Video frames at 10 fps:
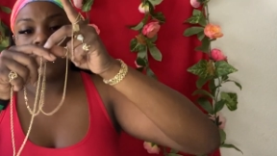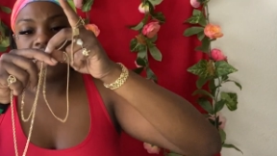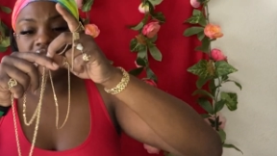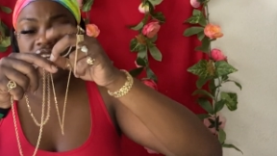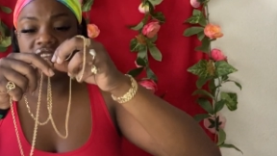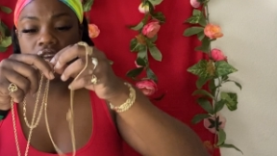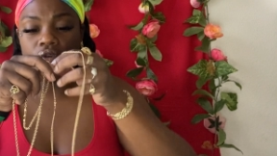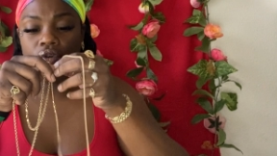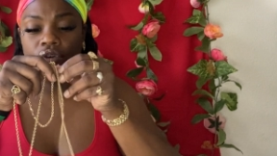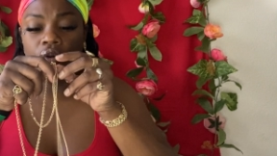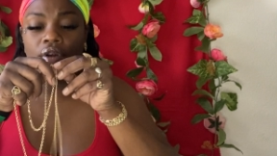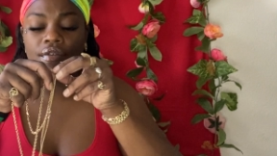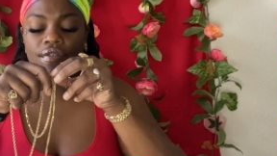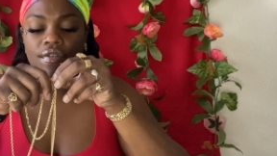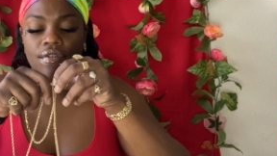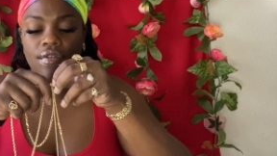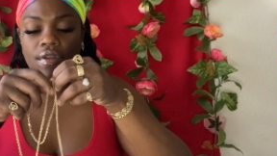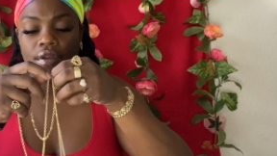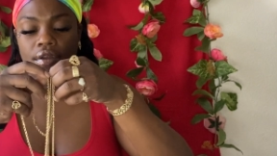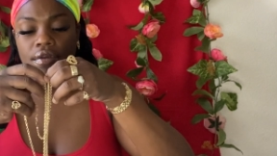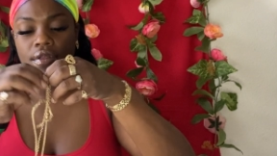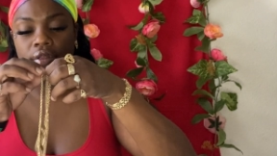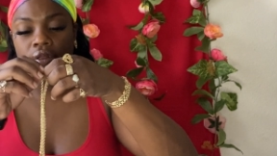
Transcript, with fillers: 60 going north. Like,